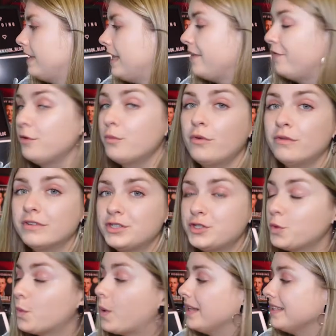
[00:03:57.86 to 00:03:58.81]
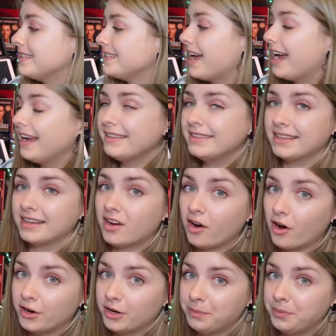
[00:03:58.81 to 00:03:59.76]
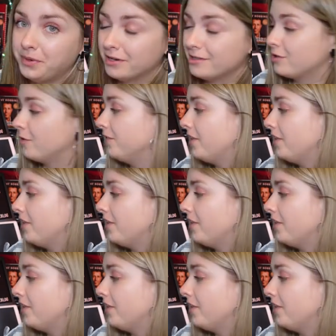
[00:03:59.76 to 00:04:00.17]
If you move it to one side, the card appears on